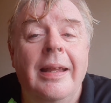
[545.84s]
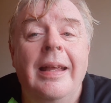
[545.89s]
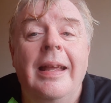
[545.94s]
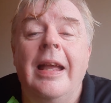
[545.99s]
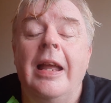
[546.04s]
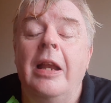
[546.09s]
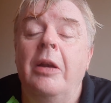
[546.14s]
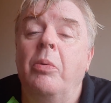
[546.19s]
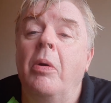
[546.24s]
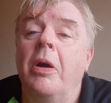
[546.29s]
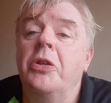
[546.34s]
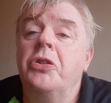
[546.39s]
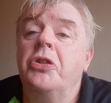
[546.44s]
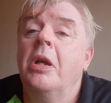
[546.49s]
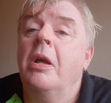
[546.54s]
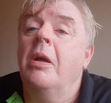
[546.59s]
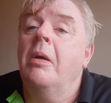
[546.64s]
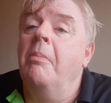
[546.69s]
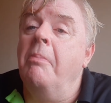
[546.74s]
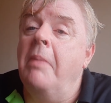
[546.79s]
in which
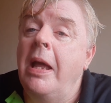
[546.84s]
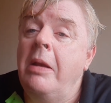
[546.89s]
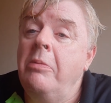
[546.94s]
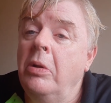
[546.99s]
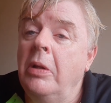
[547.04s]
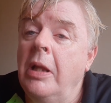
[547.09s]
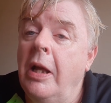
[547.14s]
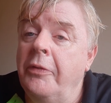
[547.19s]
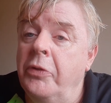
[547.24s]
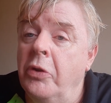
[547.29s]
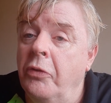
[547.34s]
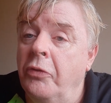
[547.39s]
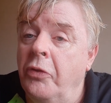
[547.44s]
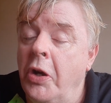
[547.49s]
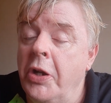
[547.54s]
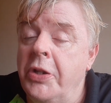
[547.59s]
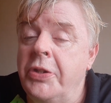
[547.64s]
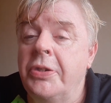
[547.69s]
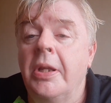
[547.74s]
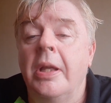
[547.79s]
men will have no
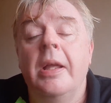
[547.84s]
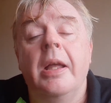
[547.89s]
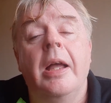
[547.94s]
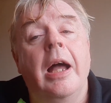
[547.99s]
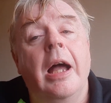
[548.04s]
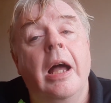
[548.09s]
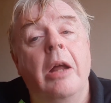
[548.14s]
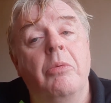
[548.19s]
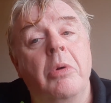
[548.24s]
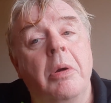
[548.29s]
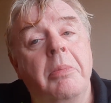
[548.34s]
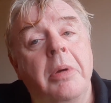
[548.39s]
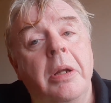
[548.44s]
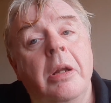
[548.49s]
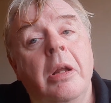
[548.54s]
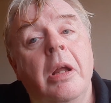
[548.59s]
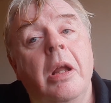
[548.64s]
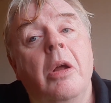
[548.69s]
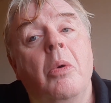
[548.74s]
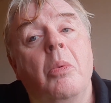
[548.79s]
voice and
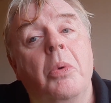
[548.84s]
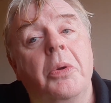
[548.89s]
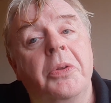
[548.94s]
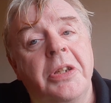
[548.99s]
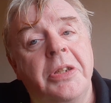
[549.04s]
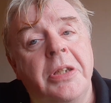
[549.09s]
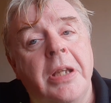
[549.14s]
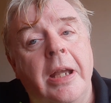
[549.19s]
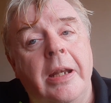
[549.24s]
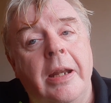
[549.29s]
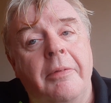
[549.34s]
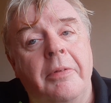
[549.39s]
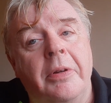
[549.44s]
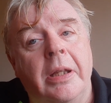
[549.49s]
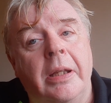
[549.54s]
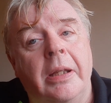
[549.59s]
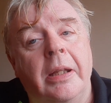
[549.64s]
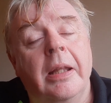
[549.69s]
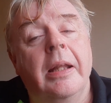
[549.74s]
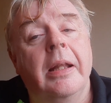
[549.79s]
women will decide
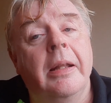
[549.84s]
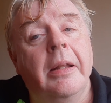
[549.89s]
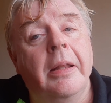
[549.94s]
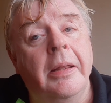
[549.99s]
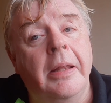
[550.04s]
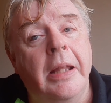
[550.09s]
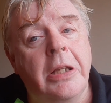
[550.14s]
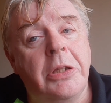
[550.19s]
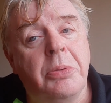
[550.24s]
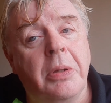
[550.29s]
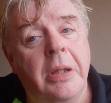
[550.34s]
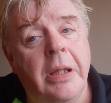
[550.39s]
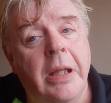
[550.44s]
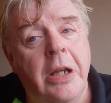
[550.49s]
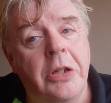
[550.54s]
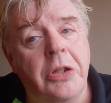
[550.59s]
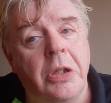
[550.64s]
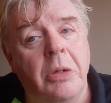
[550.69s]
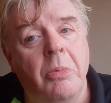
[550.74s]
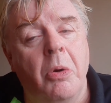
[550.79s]
everything. That's what they
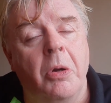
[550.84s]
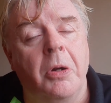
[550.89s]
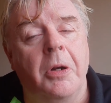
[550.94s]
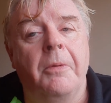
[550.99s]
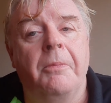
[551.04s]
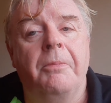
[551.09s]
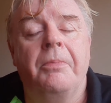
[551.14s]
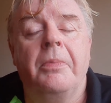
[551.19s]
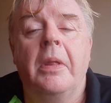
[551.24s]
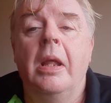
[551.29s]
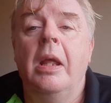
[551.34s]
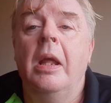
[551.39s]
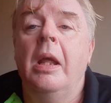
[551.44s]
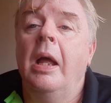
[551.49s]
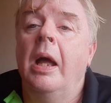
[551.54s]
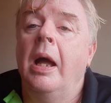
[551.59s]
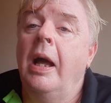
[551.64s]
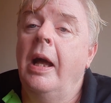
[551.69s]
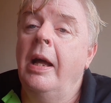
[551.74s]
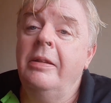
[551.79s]
actually want.
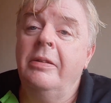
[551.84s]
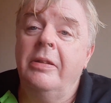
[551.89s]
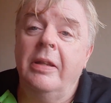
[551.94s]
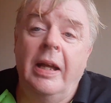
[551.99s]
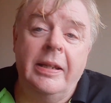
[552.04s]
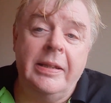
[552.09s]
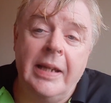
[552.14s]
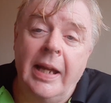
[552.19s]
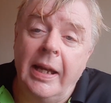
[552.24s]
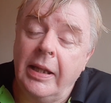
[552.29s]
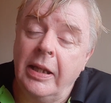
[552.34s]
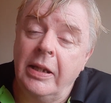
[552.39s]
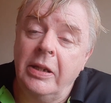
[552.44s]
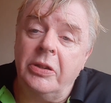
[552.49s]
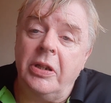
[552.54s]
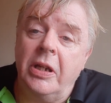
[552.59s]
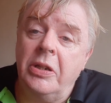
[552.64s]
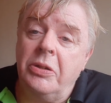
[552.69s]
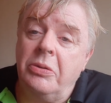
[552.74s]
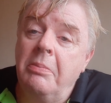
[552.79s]
And attacking
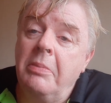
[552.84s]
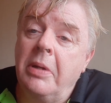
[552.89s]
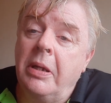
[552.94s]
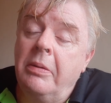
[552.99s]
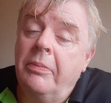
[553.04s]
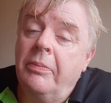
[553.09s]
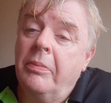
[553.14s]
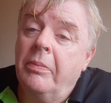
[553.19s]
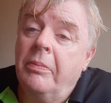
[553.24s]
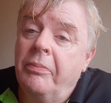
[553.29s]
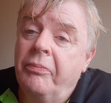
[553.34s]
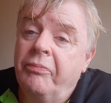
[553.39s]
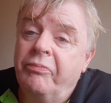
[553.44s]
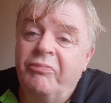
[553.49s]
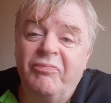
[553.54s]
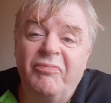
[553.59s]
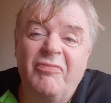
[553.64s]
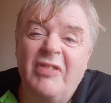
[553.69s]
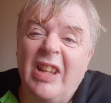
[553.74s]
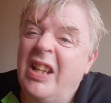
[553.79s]
trans women
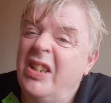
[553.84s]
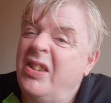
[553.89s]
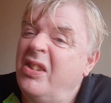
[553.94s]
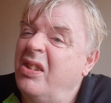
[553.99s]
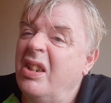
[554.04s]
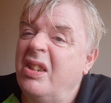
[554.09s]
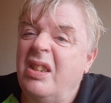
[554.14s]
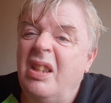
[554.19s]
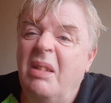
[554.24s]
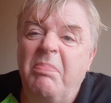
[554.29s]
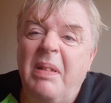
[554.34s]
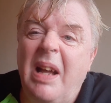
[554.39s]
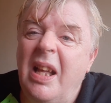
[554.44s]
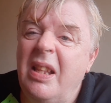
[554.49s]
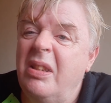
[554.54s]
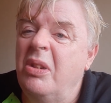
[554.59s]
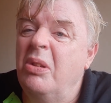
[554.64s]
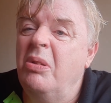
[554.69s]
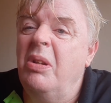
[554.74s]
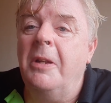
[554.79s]
is just a
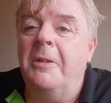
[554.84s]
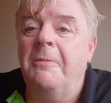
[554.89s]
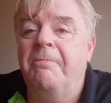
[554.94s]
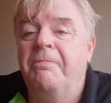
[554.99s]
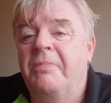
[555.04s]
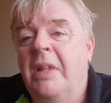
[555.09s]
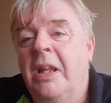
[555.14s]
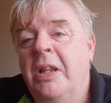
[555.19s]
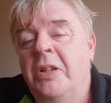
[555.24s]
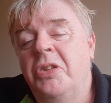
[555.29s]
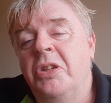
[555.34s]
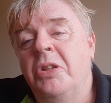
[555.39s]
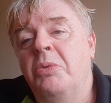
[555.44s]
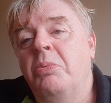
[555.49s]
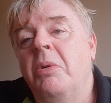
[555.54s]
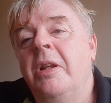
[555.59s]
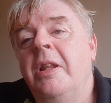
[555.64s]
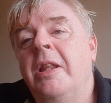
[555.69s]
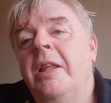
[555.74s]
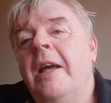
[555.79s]
path to it. It's just
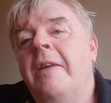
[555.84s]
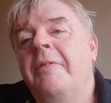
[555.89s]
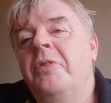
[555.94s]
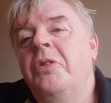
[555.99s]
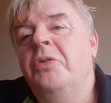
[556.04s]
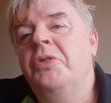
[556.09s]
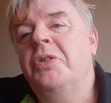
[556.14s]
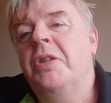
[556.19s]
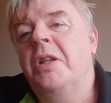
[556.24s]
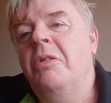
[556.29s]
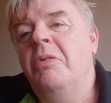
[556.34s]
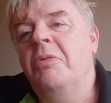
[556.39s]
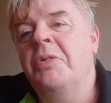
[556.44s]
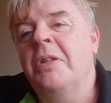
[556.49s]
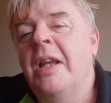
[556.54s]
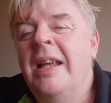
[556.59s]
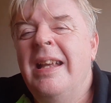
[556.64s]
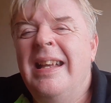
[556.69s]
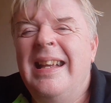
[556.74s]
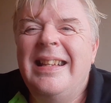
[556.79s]
one of the avenues they use.
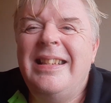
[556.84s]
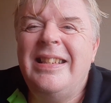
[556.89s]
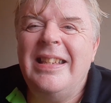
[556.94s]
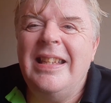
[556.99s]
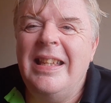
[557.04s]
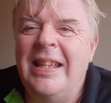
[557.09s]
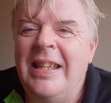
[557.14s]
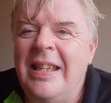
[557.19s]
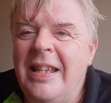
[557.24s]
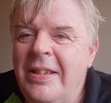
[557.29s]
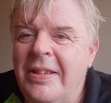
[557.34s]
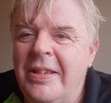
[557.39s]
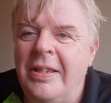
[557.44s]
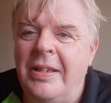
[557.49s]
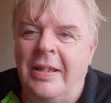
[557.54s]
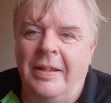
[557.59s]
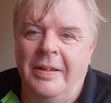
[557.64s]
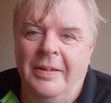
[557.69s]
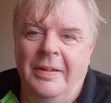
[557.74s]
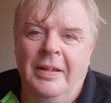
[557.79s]
It's
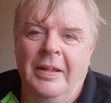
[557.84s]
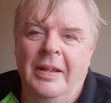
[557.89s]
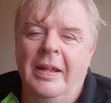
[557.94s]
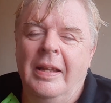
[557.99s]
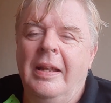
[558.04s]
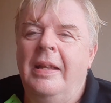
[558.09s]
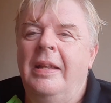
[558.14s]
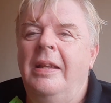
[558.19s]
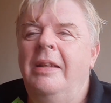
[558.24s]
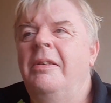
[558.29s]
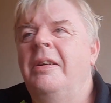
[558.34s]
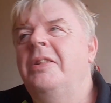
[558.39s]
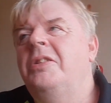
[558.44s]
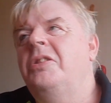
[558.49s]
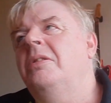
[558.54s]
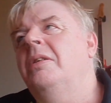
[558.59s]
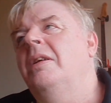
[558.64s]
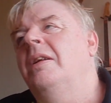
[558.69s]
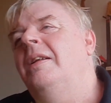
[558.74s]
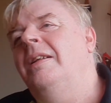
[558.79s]
easy.
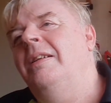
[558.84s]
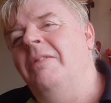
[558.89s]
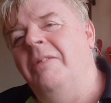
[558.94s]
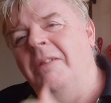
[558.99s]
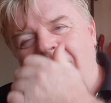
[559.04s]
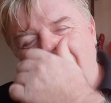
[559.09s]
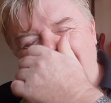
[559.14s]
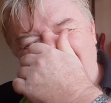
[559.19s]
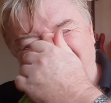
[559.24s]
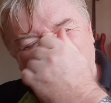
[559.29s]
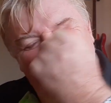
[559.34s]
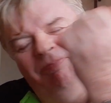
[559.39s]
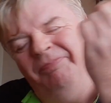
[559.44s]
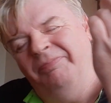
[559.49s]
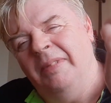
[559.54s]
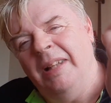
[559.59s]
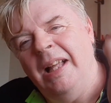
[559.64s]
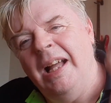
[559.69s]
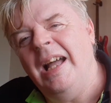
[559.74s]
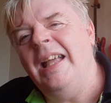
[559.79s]

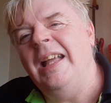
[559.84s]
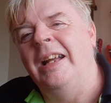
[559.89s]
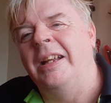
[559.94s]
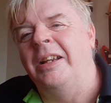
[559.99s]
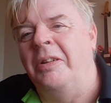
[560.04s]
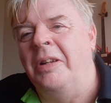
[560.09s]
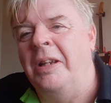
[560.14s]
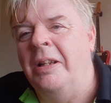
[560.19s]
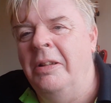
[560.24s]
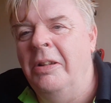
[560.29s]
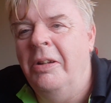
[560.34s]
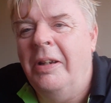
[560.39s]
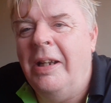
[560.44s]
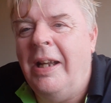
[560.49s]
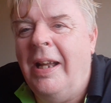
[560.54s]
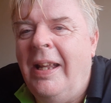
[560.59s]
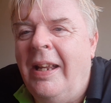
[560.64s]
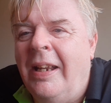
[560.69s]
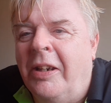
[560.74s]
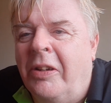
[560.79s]
I agree. Look,
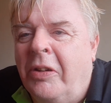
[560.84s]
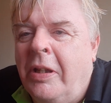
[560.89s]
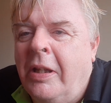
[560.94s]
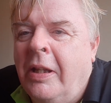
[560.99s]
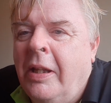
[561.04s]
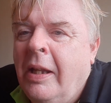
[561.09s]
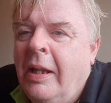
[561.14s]
I agree.